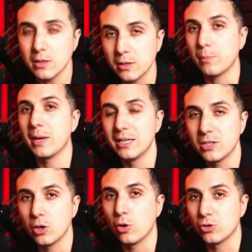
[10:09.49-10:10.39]
The best
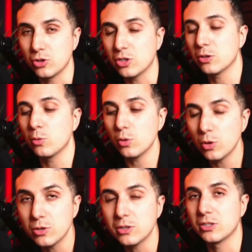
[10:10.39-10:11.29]
closers in the
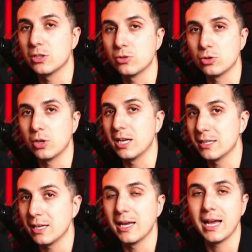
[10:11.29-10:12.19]
world still
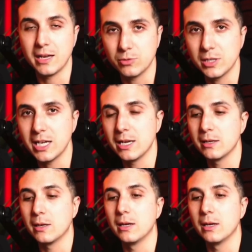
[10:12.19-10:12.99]
train every day.